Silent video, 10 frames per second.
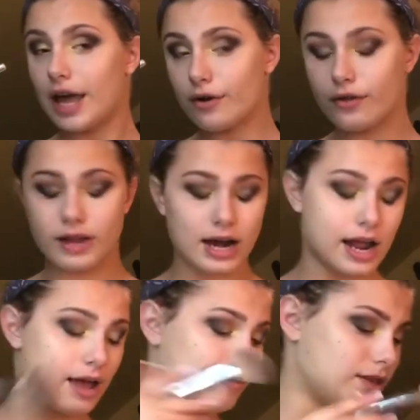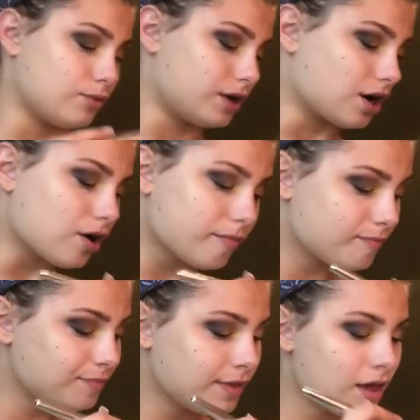tanner than I am in the winter.
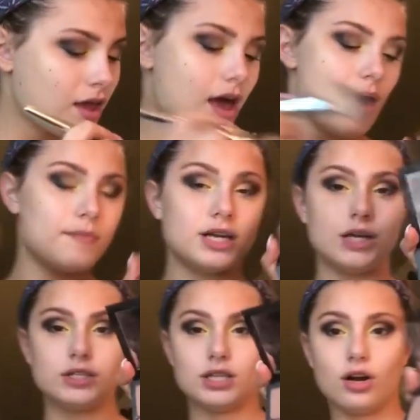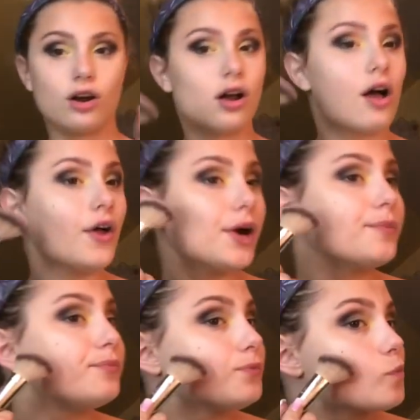I'm gonna use the darker color.
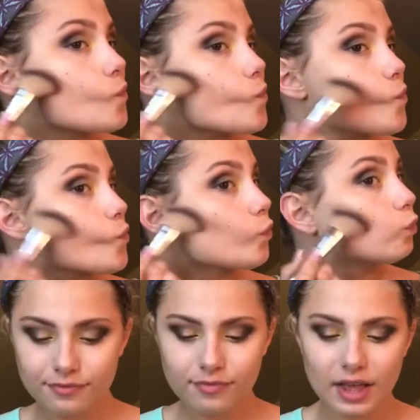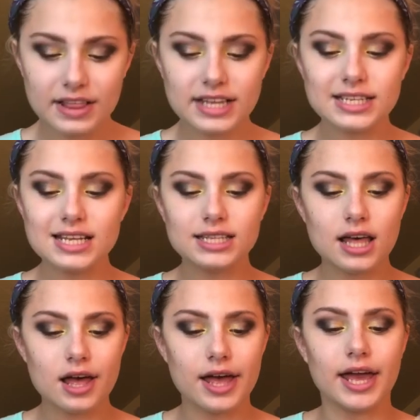This is
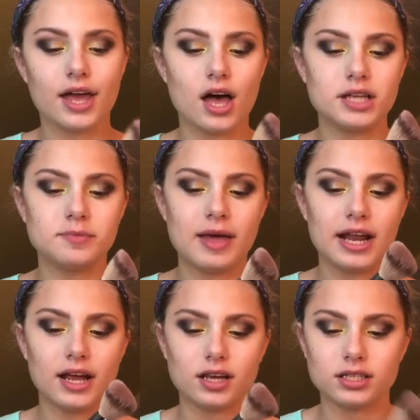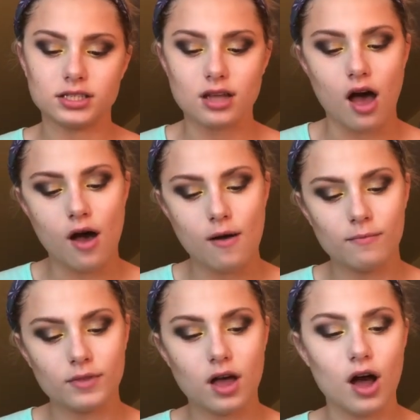the It Cosmetics
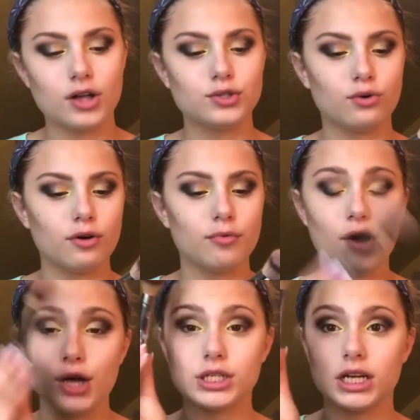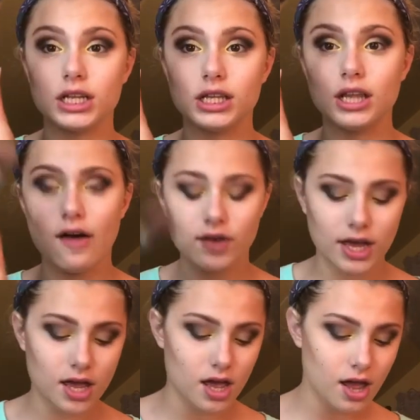contour brush. Love
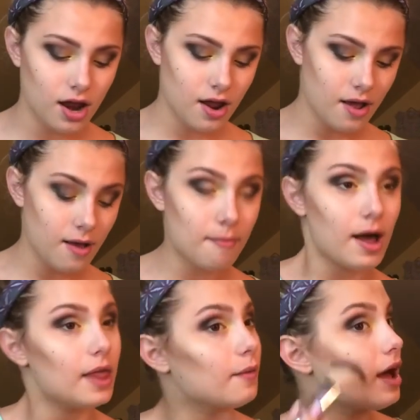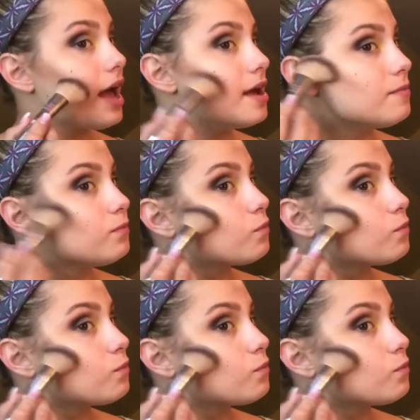it, by the way.